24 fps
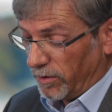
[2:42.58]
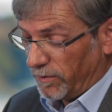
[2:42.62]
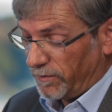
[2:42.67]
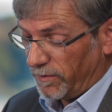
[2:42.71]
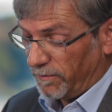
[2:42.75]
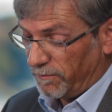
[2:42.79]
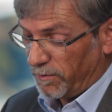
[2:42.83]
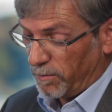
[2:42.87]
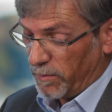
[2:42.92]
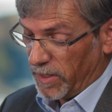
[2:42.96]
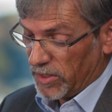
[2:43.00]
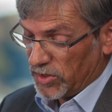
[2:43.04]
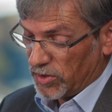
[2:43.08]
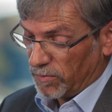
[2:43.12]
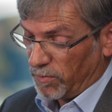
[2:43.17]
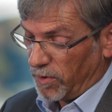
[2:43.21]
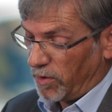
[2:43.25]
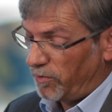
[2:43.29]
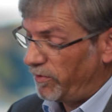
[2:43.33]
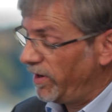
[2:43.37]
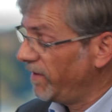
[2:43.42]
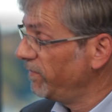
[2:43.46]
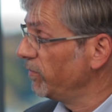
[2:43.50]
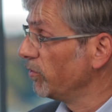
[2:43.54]
of information
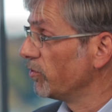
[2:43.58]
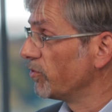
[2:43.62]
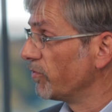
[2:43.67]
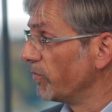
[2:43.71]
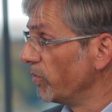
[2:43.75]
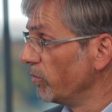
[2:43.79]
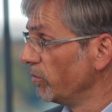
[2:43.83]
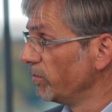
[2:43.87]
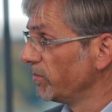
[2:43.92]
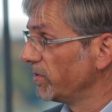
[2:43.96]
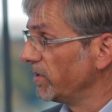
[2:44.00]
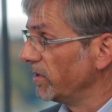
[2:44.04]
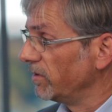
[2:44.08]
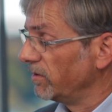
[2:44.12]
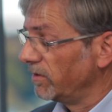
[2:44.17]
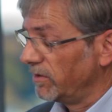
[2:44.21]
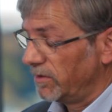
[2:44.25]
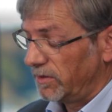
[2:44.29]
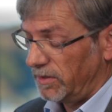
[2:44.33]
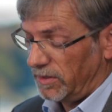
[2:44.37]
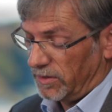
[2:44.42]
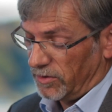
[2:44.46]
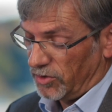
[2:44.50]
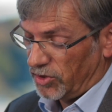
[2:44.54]
about refuge rooms
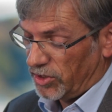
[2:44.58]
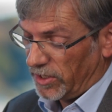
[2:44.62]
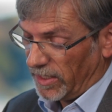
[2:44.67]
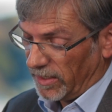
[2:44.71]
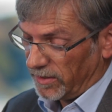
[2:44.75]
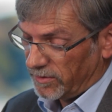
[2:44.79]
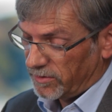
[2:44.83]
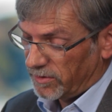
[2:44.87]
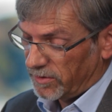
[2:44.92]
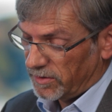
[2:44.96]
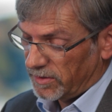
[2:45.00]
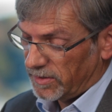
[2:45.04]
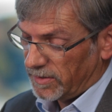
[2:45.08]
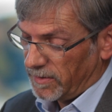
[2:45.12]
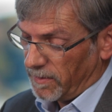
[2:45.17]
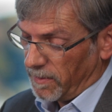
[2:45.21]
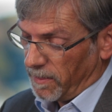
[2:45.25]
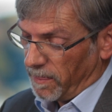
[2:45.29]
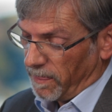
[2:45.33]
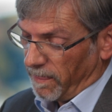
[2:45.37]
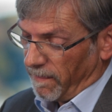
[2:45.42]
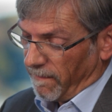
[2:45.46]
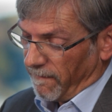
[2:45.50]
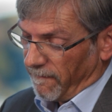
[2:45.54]
and shelters.
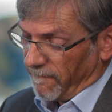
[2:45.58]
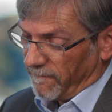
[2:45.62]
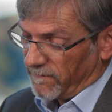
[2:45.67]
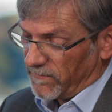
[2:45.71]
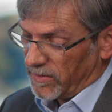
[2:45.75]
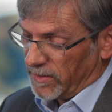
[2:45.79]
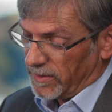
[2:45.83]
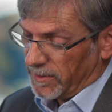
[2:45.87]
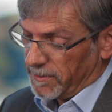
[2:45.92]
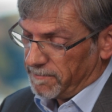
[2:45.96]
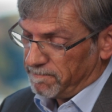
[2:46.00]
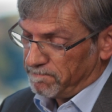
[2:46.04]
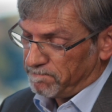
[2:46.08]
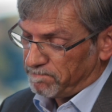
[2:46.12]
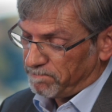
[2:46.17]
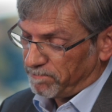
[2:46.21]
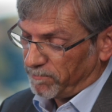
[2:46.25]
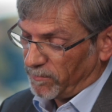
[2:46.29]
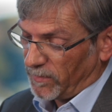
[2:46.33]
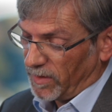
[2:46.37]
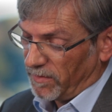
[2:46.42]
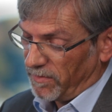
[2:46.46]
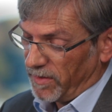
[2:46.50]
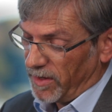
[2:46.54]

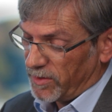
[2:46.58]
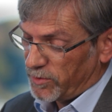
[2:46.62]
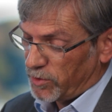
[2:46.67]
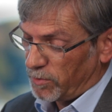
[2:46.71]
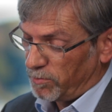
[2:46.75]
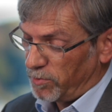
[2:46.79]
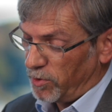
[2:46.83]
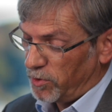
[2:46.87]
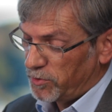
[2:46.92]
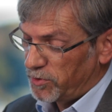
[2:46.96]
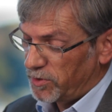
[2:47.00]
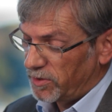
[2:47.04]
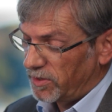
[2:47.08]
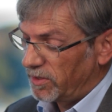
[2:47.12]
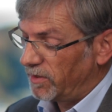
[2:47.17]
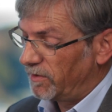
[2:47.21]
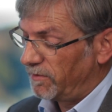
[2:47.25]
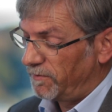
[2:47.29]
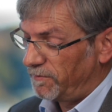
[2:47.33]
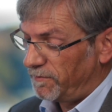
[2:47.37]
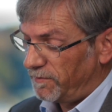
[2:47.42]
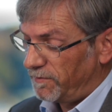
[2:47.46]
They are supposed to give